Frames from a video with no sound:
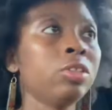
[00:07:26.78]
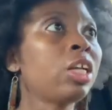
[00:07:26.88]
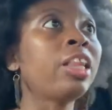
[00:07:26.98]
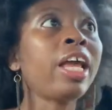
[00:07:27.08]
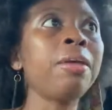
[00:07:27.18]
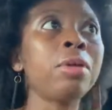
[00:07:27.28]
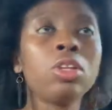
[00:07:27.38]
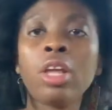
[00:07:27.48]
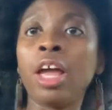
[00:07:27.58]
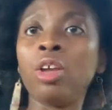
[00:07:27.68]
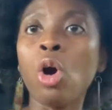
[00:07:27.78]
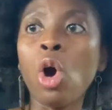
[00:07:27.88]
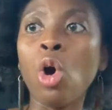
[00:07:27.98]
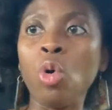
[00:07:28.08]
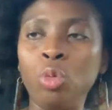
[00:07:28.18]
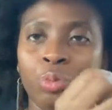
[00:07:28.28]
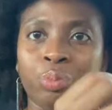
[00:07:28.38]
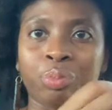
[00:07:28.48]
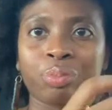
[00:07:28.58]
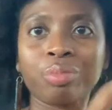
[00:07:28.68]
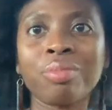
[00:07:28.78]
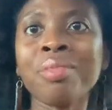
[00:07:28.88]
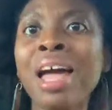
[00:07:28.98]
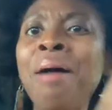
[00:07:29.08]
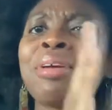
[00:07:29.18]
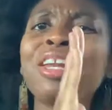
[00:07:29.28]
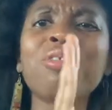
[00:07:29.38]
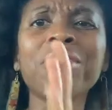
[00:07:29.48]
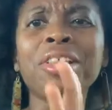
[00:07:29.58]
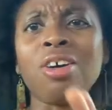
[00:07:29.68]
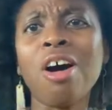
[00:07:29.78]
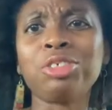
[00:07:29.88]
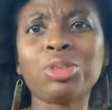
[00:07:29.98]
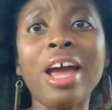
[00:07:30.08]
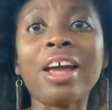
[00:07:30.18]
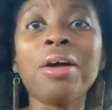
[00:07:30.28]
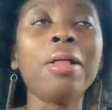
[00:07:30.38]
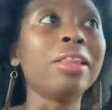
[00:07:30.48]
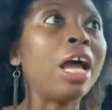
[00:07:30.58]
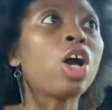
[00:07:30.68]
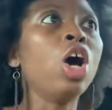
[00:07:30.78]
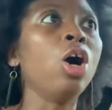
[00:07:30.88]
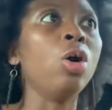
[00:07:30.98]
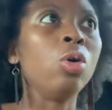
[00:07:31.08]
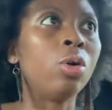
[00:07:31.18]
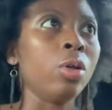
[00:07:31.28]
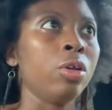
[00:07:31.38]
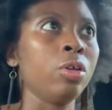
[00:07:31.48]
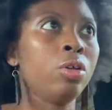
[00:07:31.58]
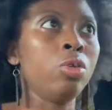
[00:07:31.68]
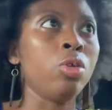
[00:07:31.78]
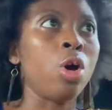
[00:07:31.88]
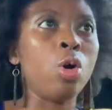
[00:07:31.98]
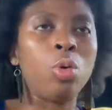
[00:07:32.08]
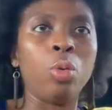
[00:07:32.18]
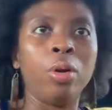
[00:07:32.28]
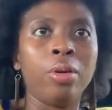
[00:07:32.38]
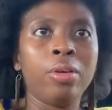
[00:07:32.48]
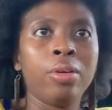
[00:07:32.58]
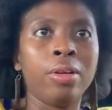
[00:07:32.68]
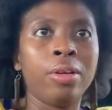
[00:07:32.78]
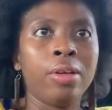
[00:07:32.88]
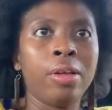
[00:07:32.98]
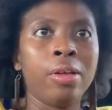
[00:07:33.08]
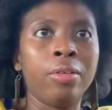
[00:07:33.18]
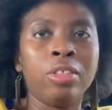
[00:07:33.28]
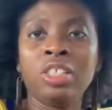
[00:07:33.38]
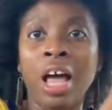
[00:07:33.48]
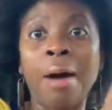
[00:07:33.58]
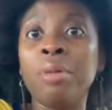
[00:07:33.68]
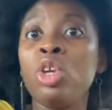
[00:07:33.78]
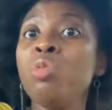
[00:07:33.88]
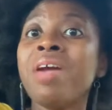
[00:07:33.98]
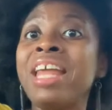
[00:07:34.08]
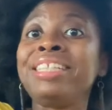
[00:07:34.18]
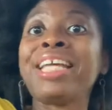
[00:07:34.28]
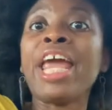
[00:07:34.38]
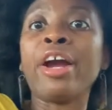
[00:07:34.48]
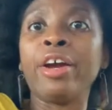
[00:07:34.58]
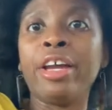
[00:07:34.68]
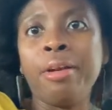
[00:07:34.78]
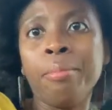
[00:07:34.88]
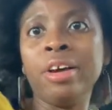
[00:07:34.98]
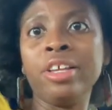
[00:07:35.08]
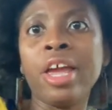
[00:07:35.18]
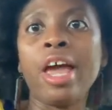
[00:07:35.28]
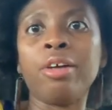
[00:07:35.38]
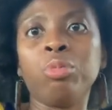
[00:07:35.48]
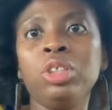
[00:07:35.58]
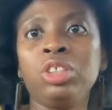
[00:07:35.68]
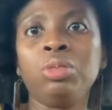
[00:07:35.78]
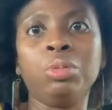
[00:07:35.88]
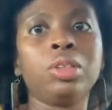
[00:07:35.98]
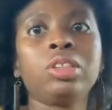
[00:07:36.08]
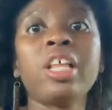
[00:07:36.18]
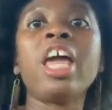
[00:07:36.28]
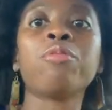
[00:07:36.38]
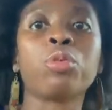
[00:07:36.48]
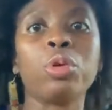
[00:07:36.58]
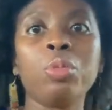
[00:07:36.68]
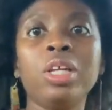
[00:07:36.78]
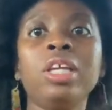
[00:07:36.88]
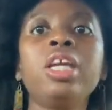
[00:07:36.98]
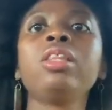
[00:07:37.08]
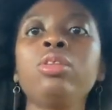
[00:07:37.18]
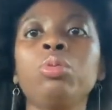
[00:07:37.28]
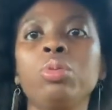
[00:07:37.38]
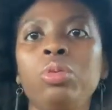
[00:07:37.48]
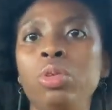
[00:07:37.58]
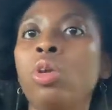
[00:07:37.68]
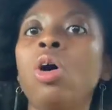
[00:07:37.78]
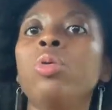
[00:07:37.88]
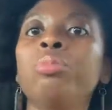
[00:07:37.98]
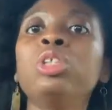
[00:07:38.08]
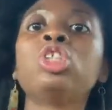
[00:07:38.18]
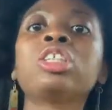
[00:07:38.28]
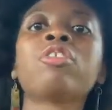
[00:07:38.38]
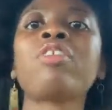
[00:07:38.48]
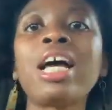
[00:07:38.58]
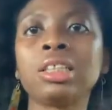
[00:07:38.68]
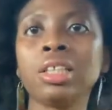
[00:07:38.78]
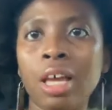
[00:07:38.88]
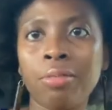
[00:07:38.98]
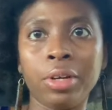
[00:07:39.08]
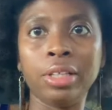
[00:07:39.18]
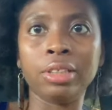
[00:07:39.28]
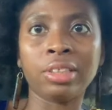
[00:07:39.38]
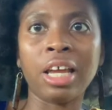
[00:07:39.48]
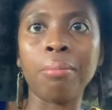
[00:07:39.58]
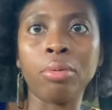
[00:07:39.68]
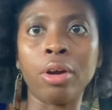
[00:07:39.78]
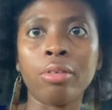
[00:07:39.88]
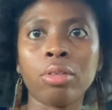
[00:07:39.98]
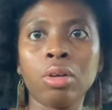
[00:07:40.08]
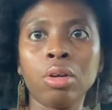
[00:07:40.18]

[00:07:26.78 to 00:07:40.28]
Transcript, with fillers: claiming that, oh, I'm getting really off track. Like, oh, you know, this, I'm a humanitarian, but yeah, slavery, we need, you know, but justify slavery in the same breath.